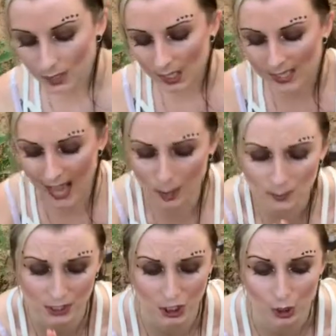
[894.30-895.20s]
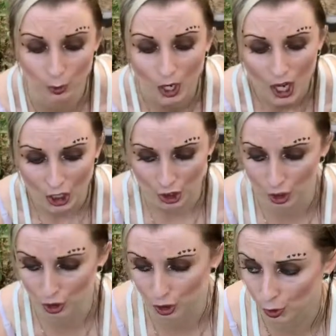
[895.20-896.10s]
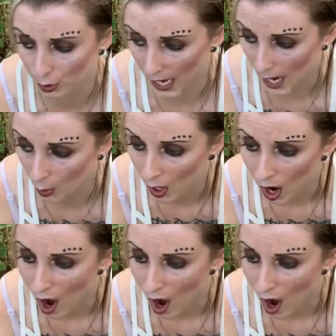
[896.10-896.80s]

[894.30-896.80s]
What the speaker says: it helps you to tune out